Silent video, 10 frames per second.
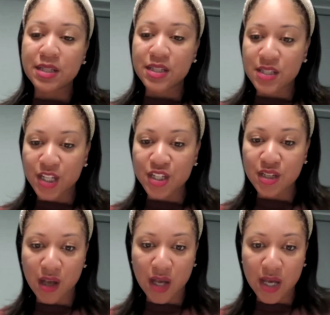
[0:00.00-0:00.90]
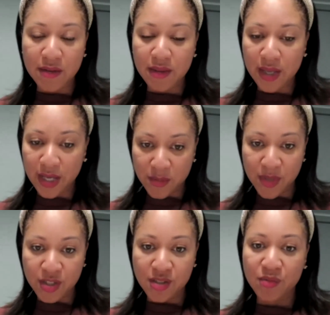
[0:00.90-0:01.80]
did a session on the 8
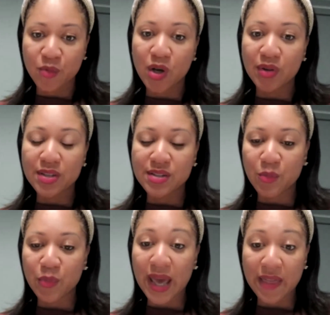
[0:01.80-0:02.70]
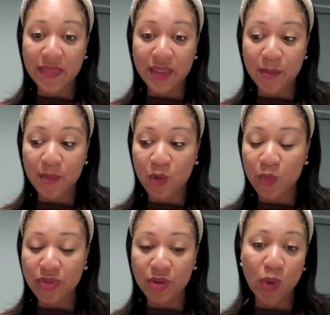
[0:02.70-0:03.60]
dimensions of wellness, and we had them
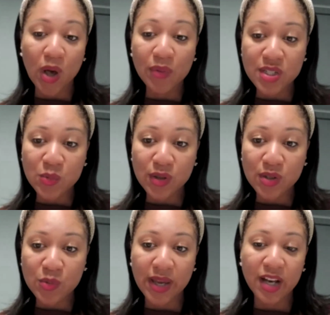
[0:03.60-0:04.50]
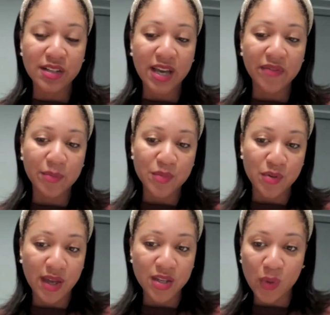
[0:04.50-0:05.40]
with the wellness wheels. We actually have them do
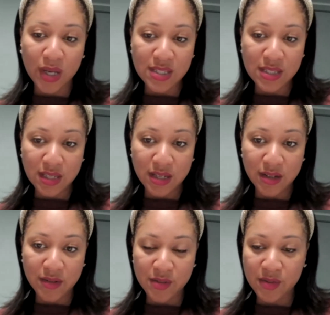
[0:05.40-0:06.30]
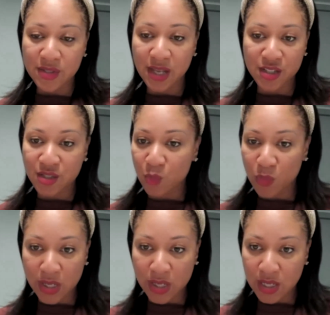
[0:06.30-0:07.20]
that twice a year. So it's not just a
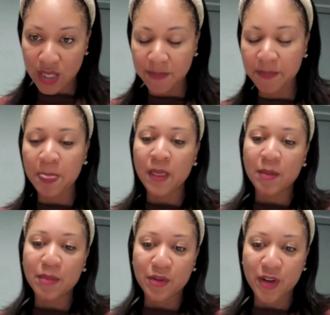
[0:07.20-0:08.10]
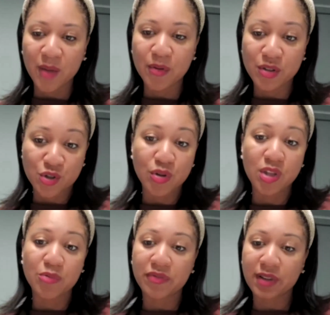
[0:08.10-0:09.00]
one and done, but they're able to
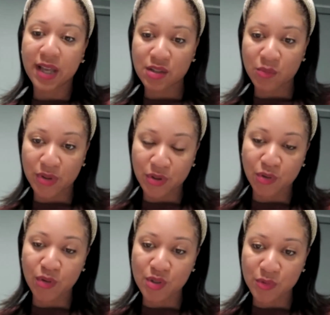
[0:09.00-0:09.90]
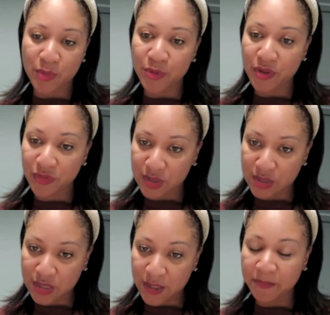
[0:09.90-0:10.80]
truly reflect on what their goals were
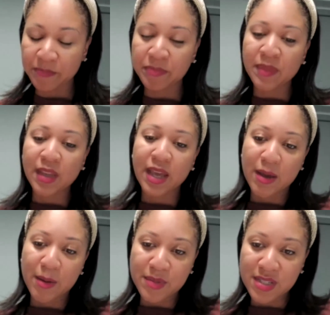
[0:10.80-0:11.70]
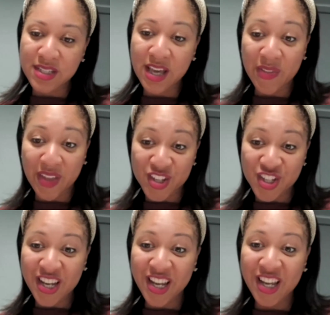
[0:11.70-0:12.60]
previously, to see how that's
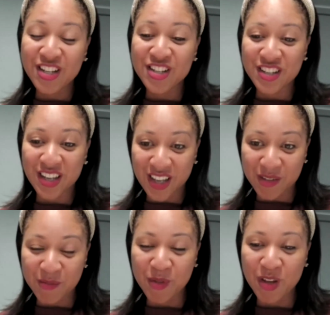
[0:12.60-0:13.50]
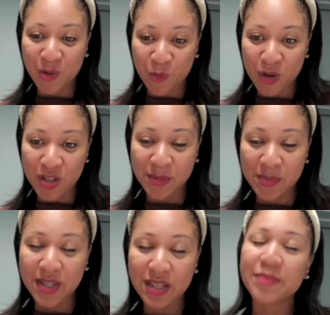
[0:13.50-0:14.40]
changed and what's
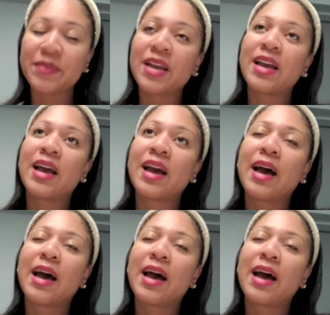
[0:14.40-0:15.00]
updated.